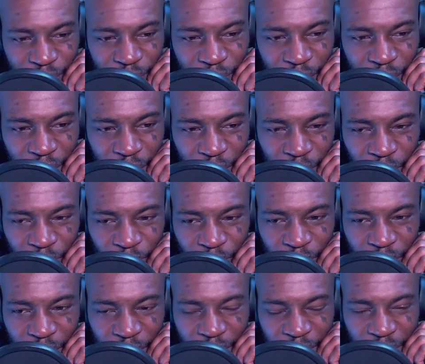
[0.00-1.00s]

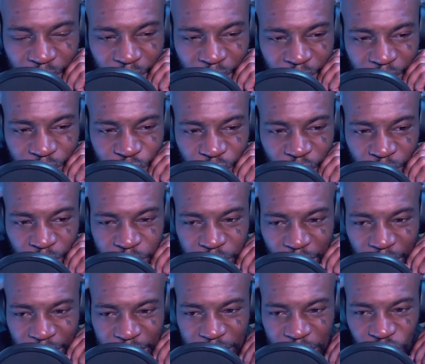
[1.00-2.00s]
in Chihiro's
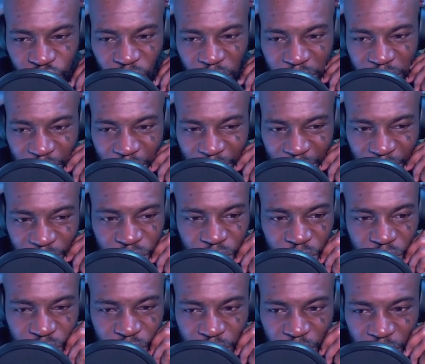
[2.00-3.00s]
case, is trying to get out
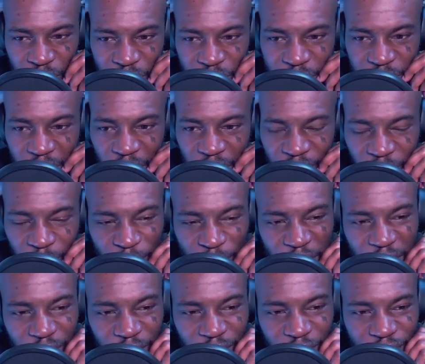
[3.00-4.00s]
so to save her
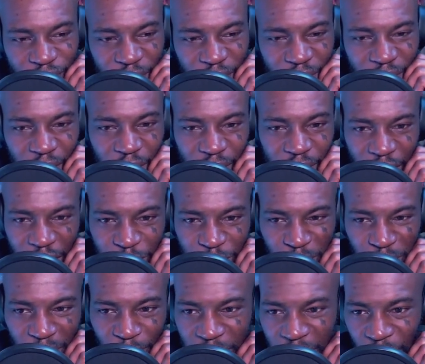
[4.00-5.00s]
parents. And in her case,
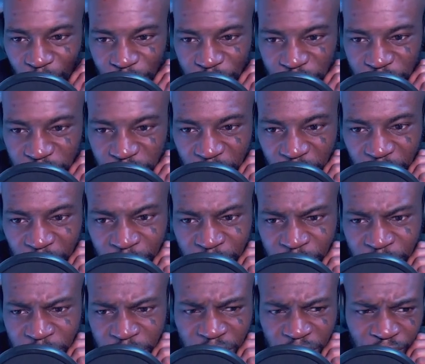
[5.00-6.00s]
maybe that was
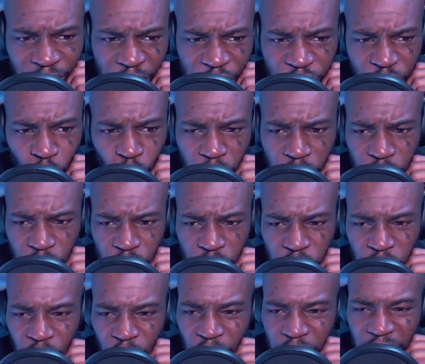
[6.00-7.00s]
just something that she wanted to
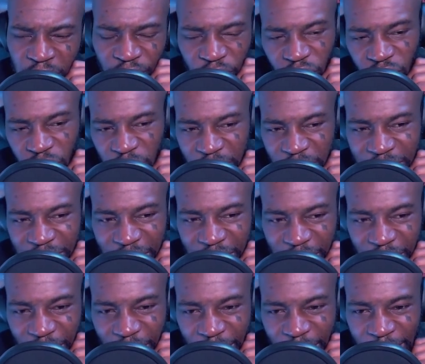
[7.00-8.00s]
do and never really did
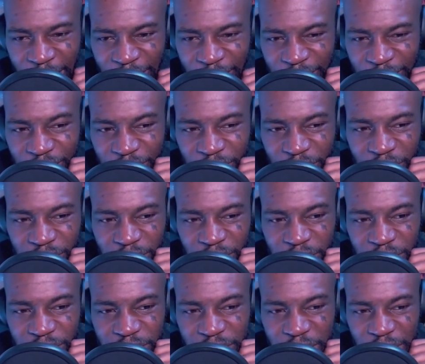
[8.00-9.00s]
it, and
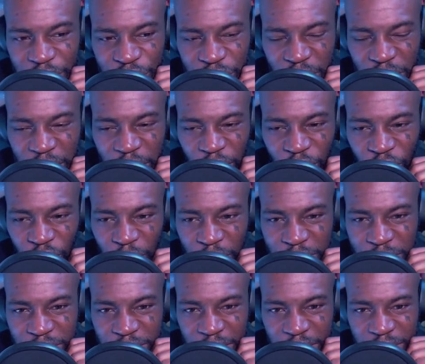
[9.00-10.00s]
sees Chihiro
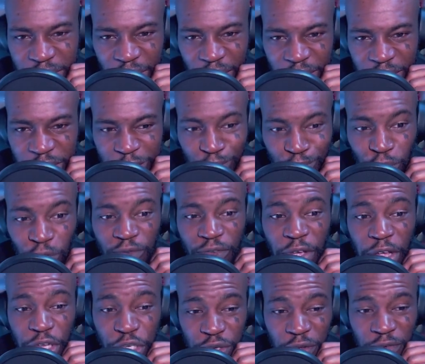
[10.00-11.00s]
as this small
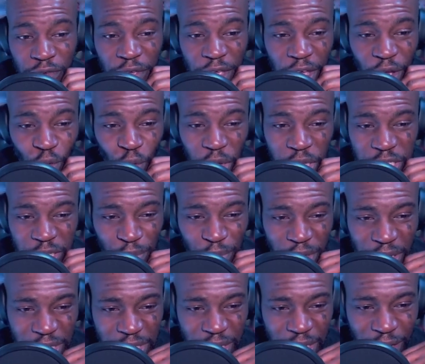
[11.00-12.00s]
version of her once
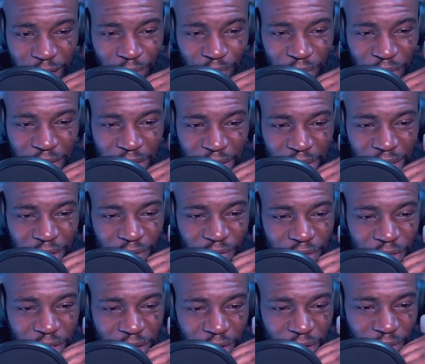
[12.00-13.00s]
upon a time.
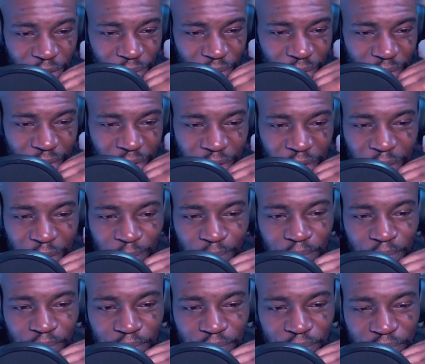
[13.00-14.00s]

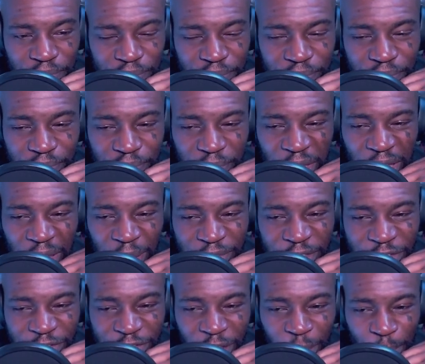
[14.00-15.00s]
Perhaps
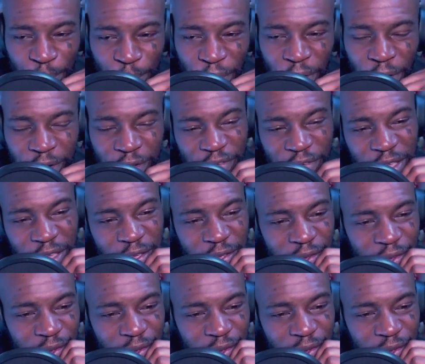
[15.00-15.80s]
that's a part of it.